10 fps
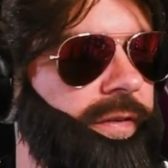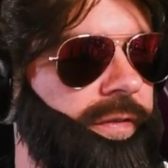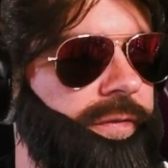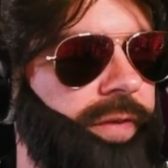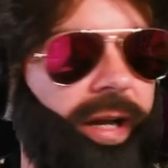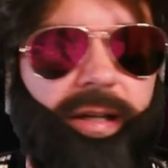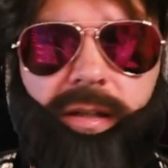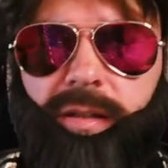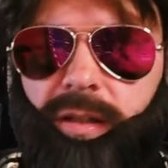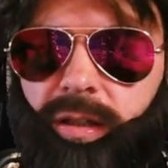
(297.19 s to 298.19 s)

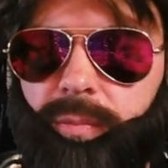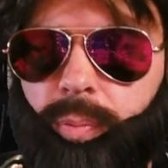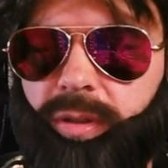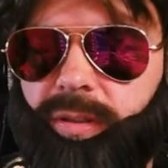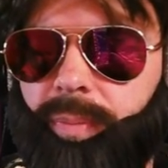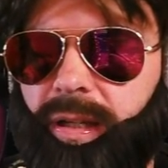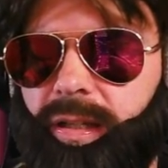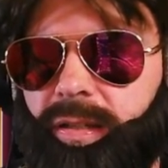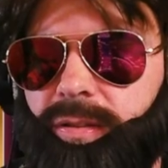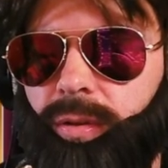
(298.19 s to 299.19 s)
fun
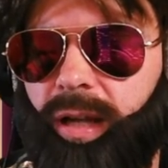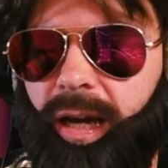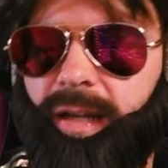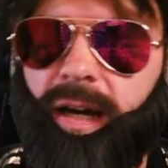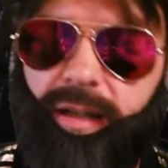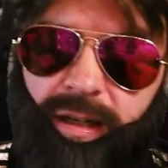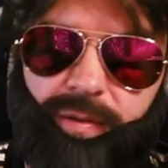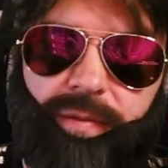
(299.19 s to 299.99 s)
possibilities to Lionheart.